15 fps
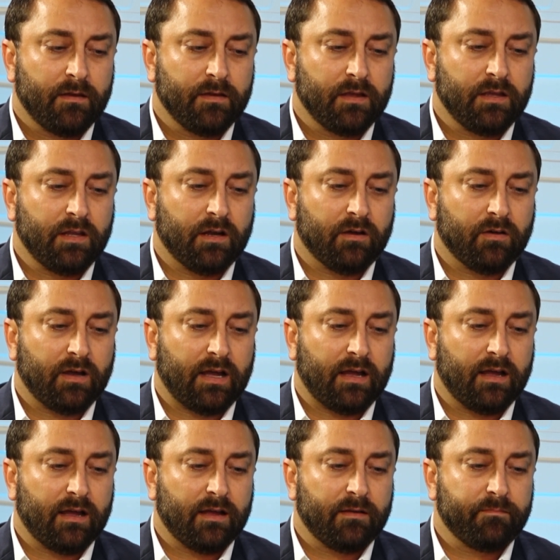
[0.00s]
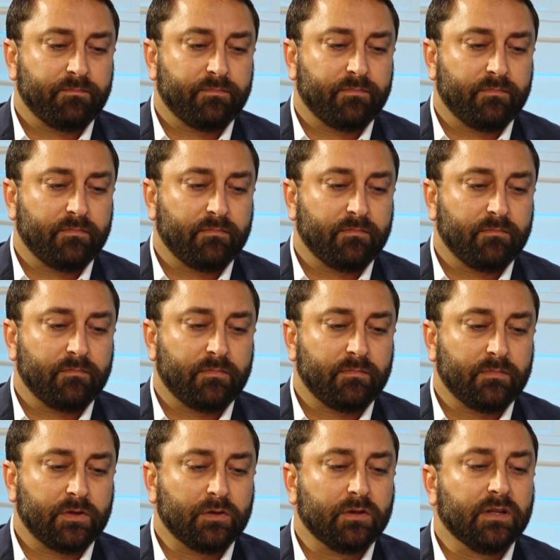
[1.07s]

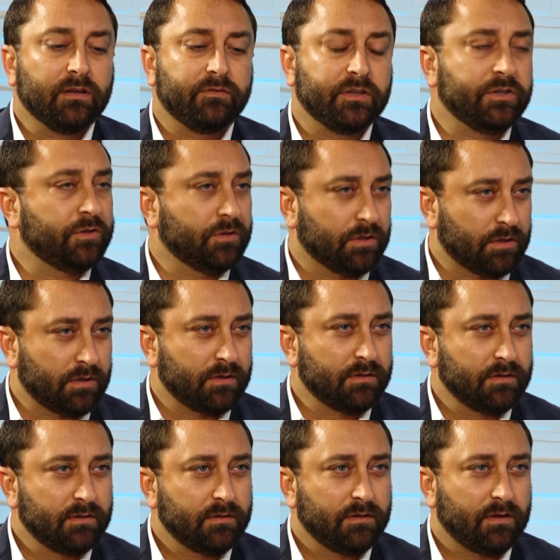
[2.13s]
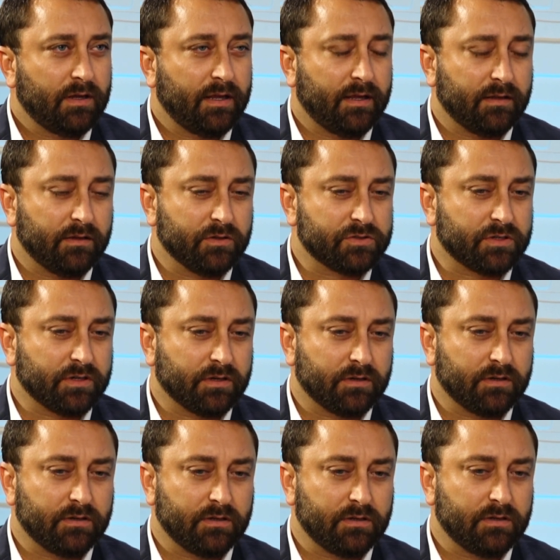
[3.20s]
you live and you learn, and those are
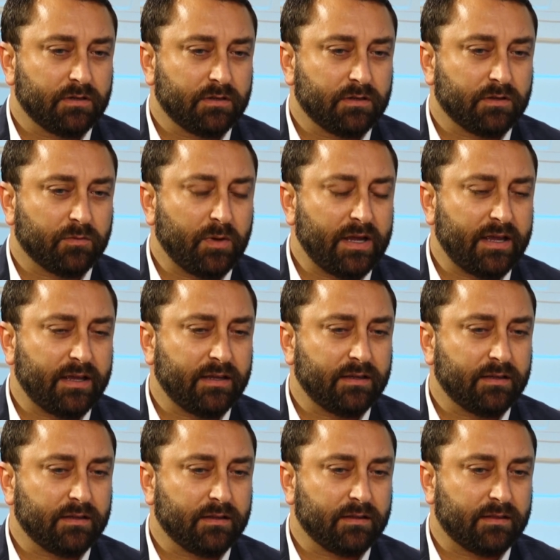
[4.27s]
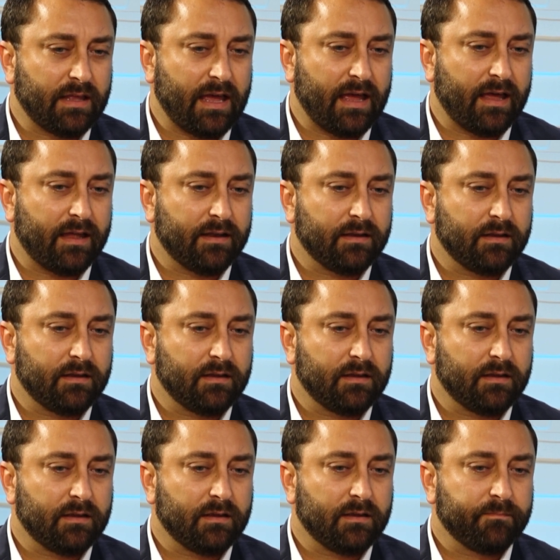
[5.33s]
the way that,
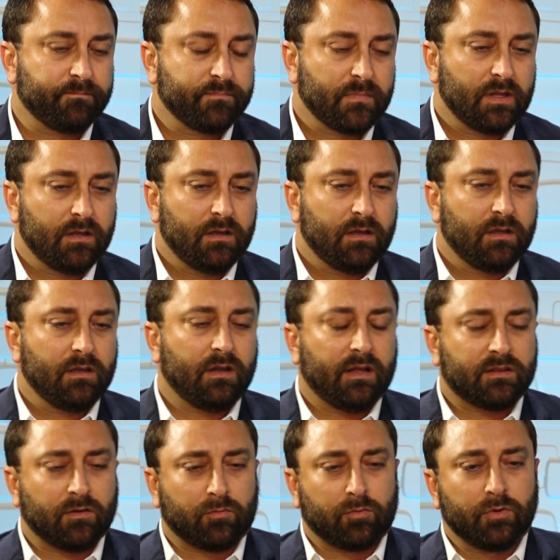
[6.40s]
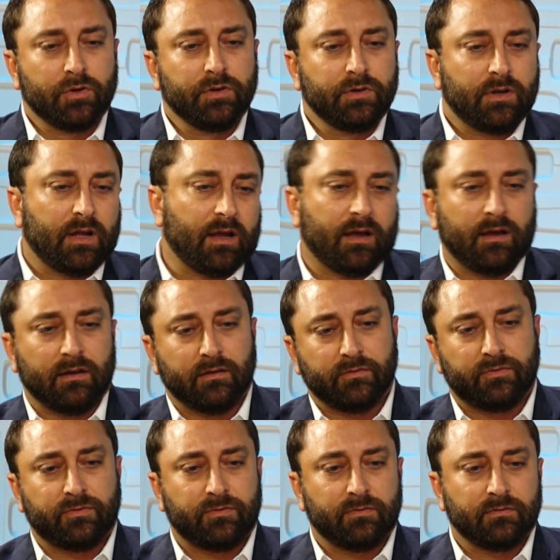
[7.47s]
at the root
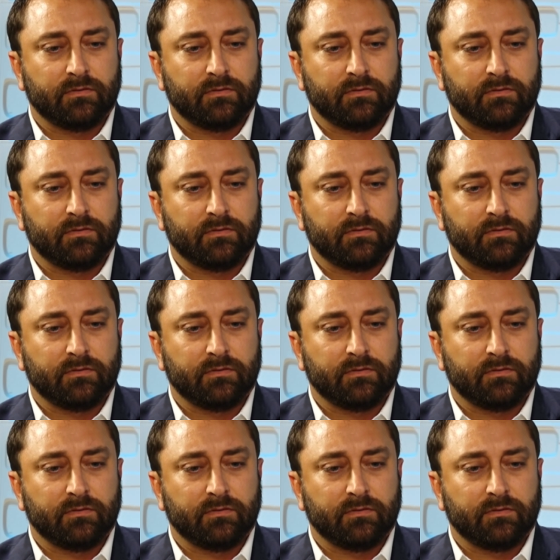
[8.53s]
of